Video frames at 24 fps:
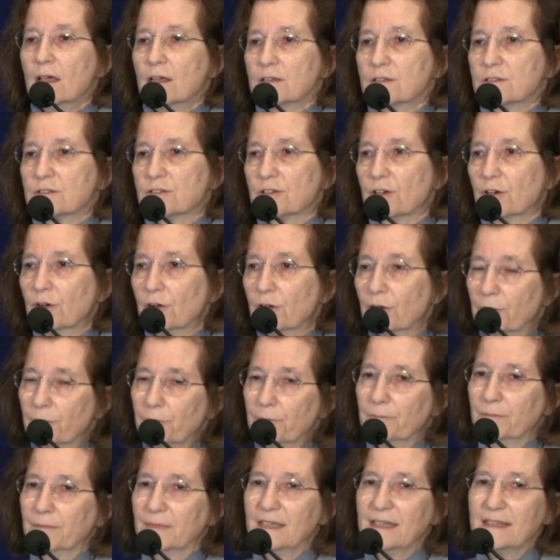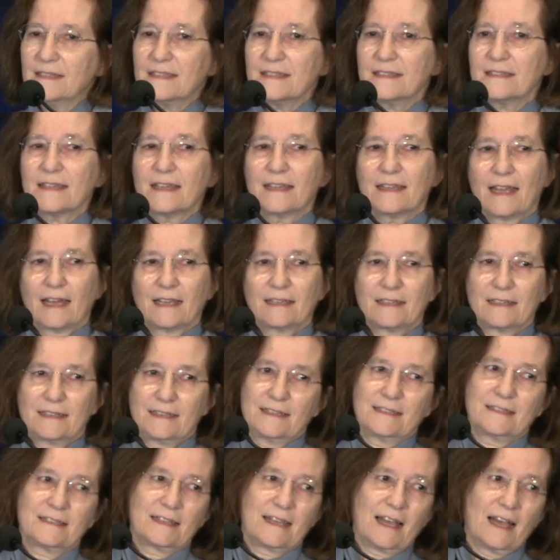So this is another
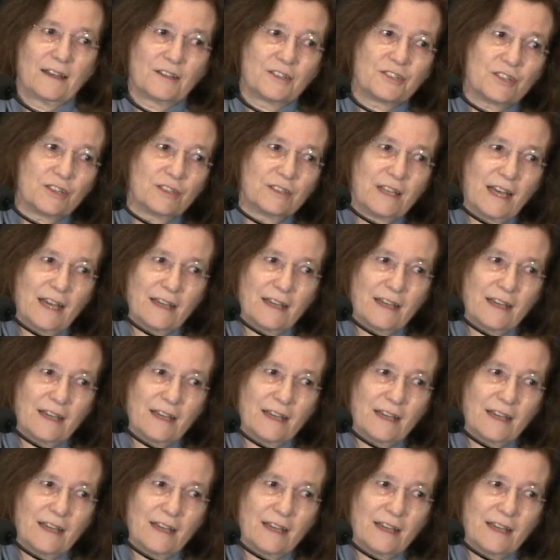discussion